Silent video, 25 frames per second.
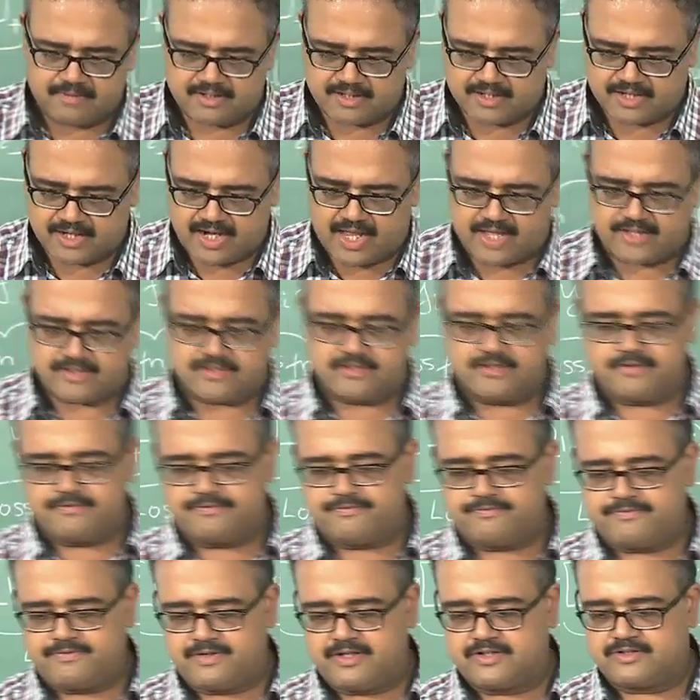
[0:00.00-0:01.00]
class of
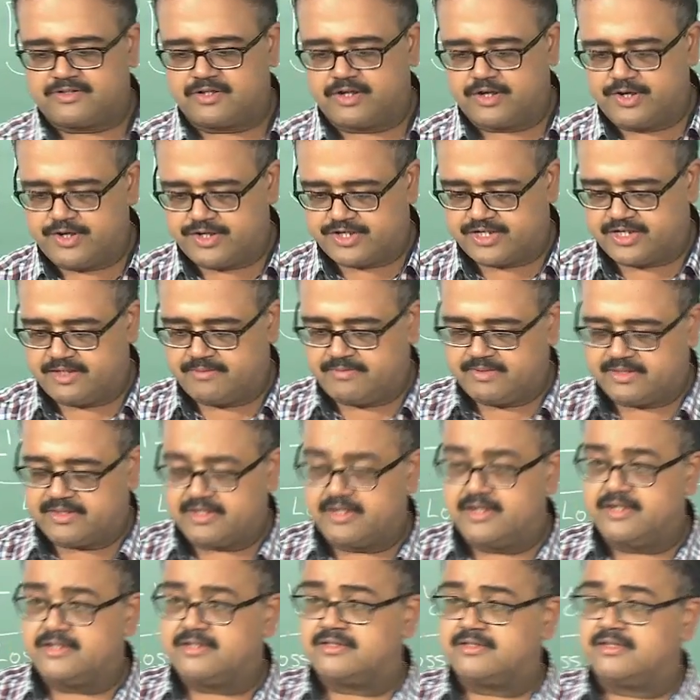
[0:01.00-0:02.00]
solution
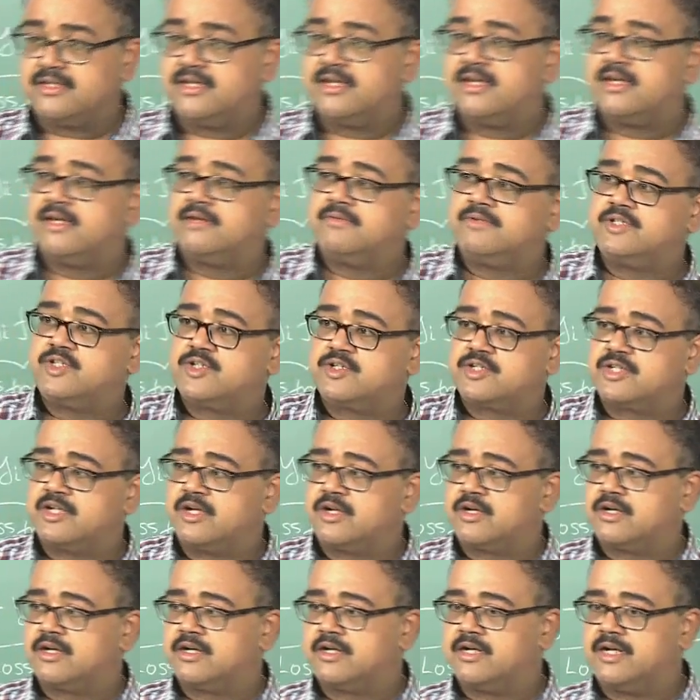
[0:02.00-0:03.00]
methods which
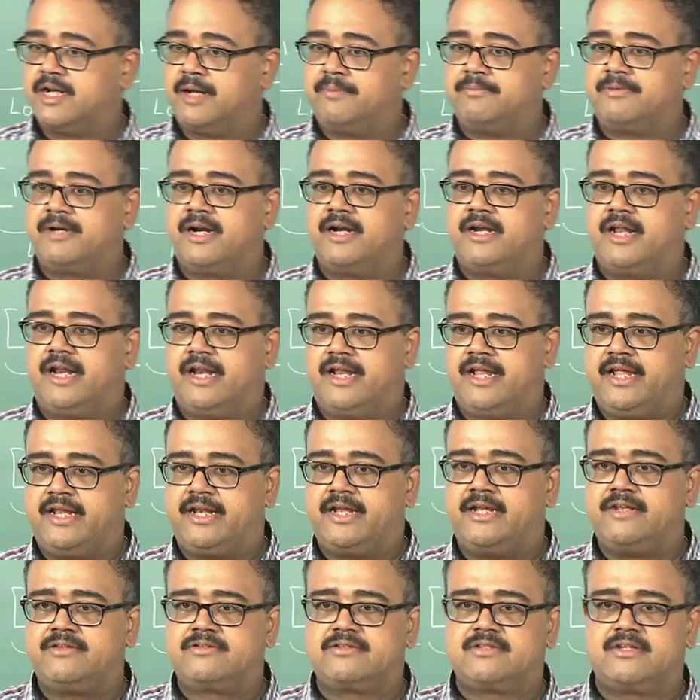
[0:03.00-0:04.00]
are lumped under
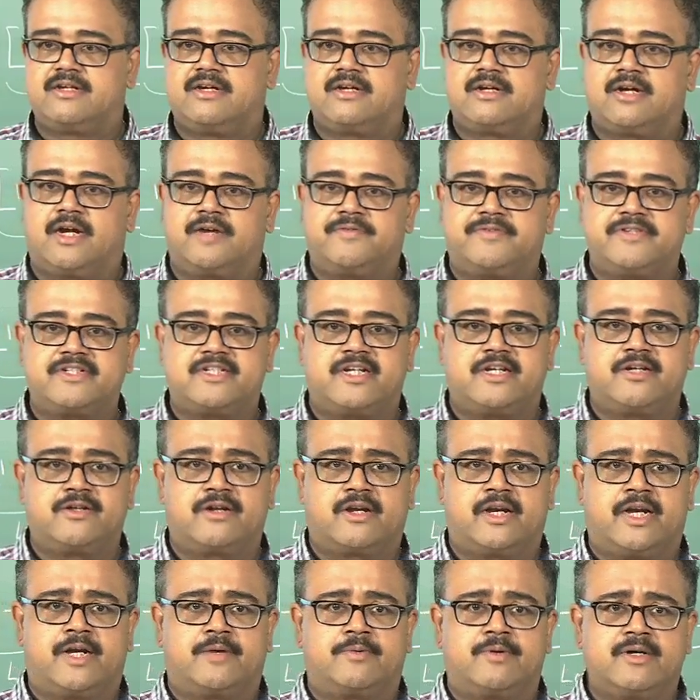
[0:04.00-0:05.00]
ANNs or artificial
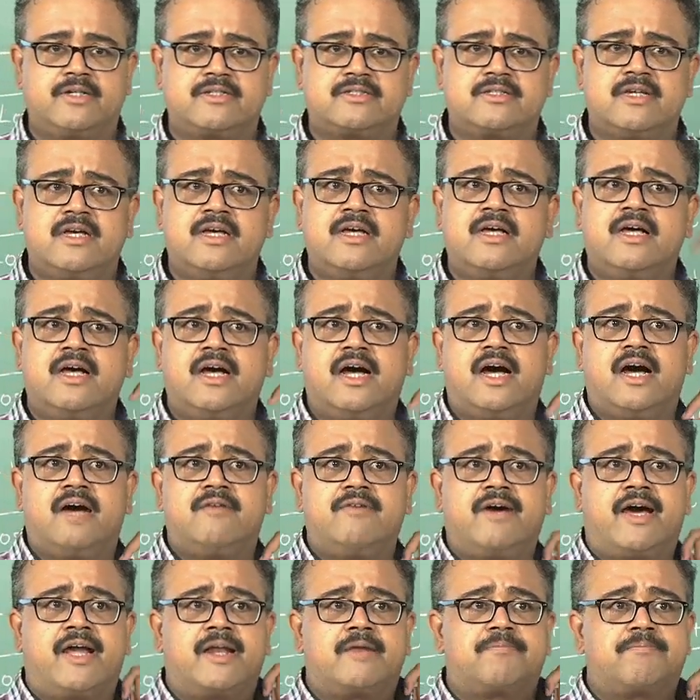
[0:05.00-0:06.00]
neural networks
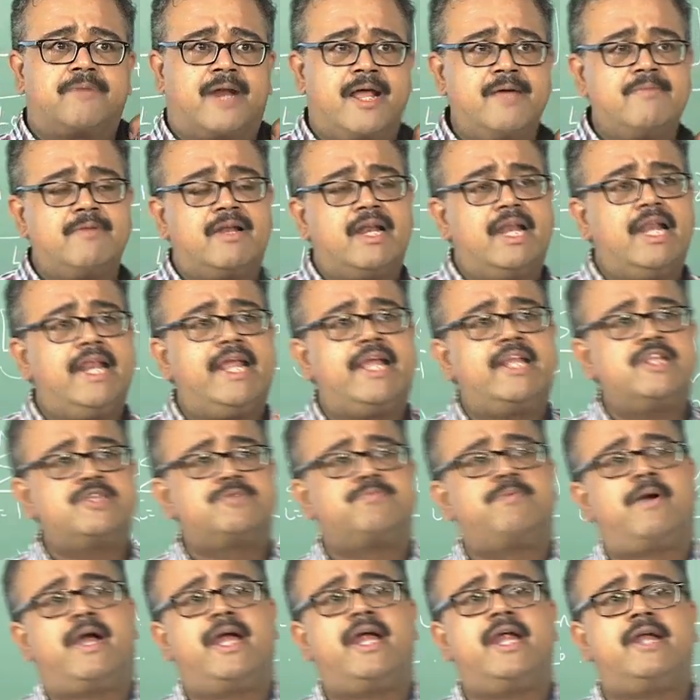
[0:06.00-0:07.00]
were primarily
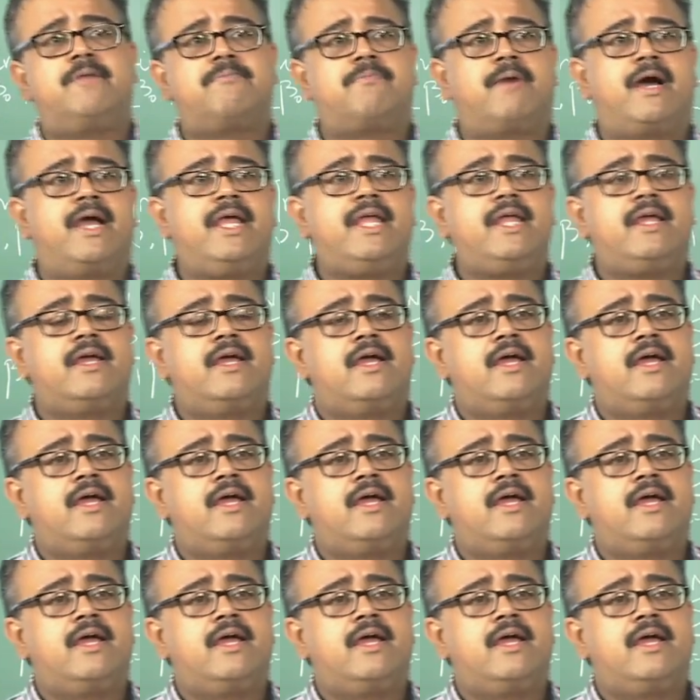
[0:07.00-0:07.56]
inspired by